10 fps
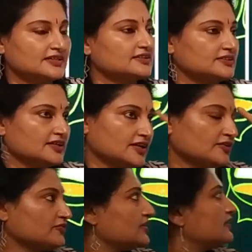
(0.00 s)
that
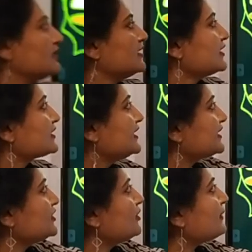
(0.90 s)
will
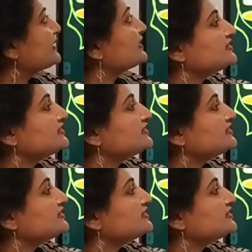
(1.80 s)
click in your mind.